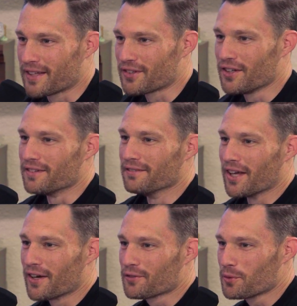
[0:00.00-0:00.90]
good. I
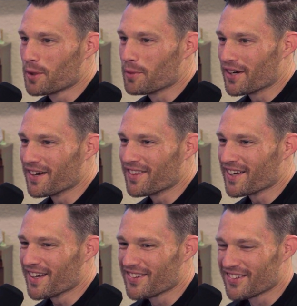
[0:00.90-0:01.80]
don't have to worry about
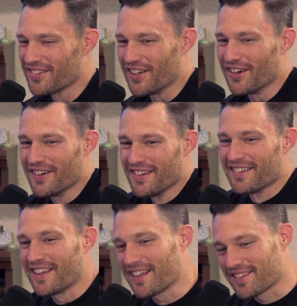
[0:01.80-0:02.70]
anything else. So
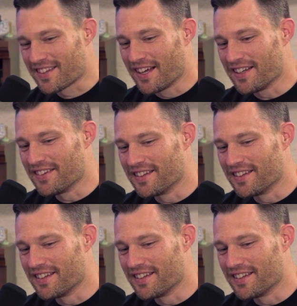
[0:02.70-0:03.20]
that's kind of